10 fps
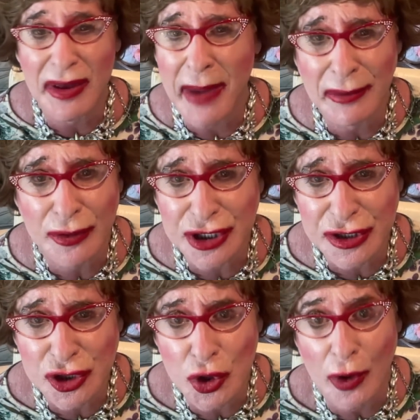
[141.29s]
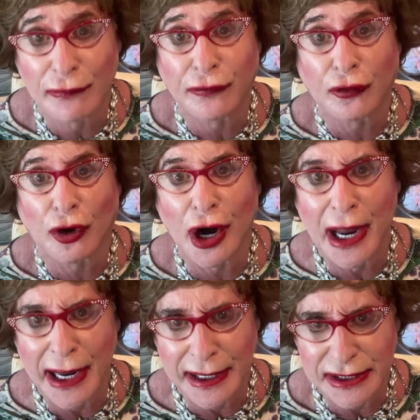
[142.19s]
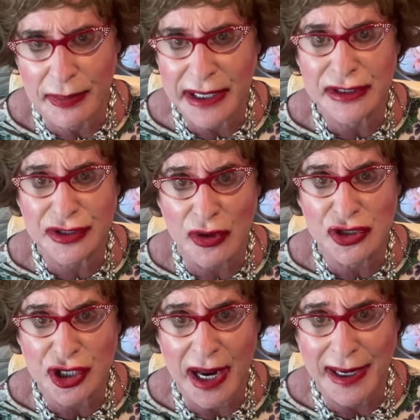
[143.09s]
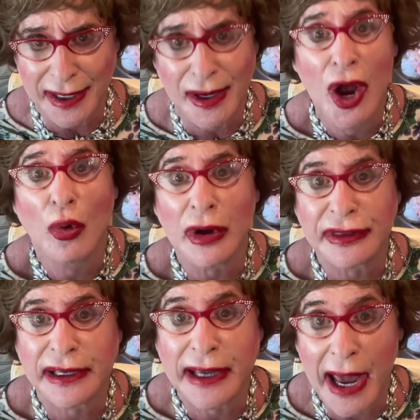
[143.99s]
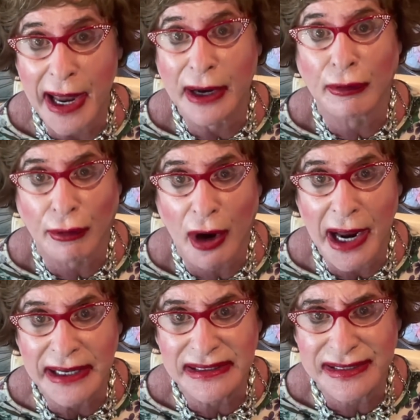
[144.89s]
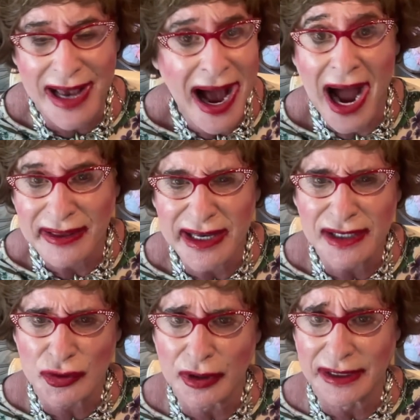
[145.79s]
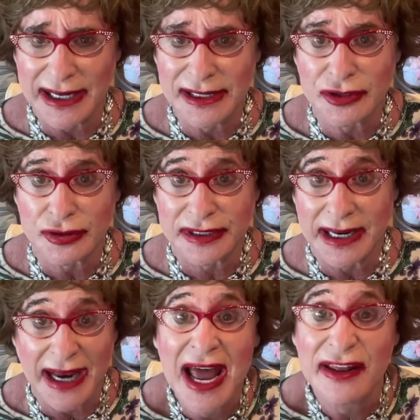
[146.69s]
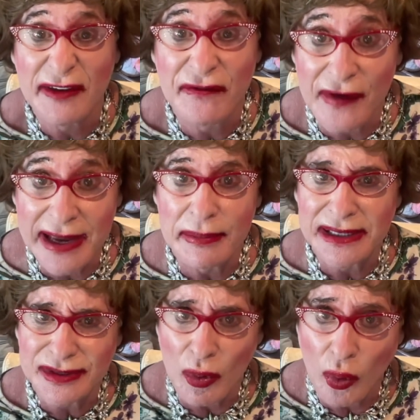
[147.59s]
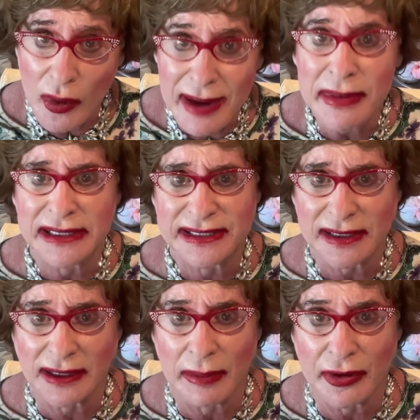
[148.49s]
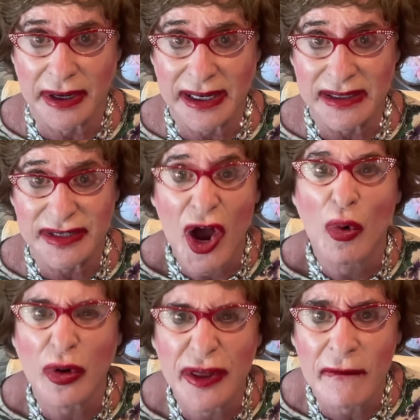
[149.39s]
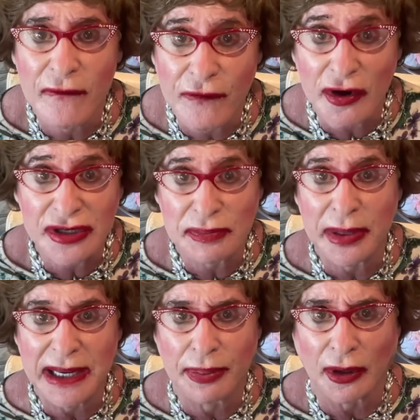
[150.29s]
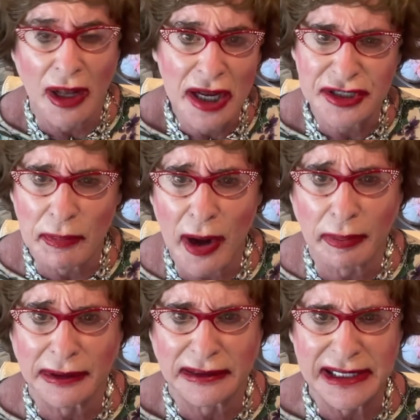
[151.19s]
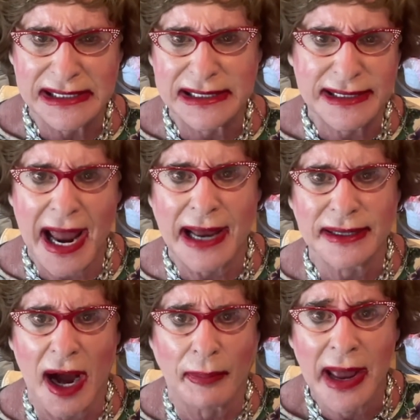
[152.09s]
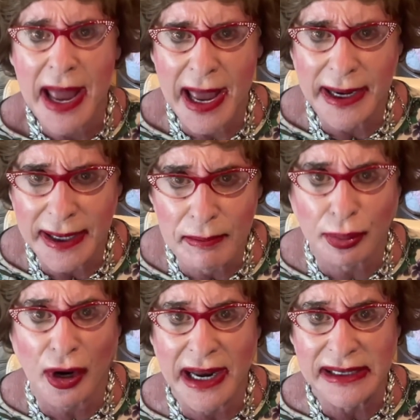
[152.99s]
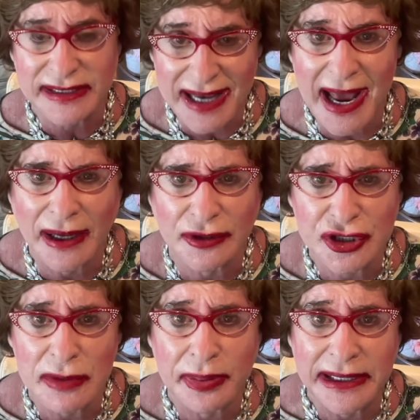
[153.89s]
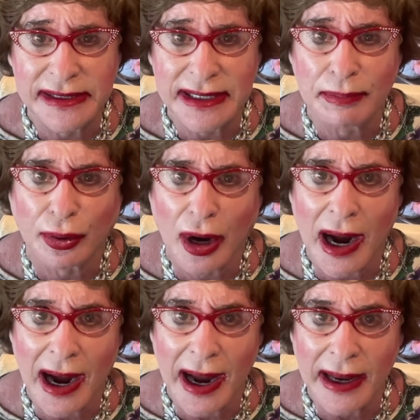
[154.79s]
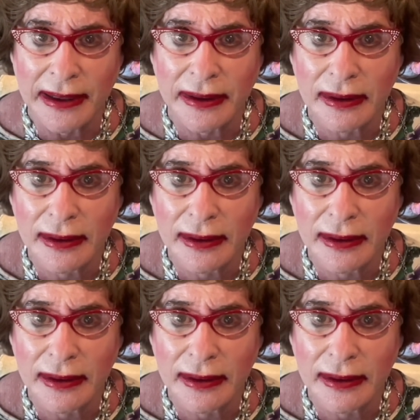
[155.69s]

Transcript: The men were just too afraid to be associated with gay rights. I think it's really interesting that famous women celebrities were the first people to publicly stand up and embrace LGBT pride.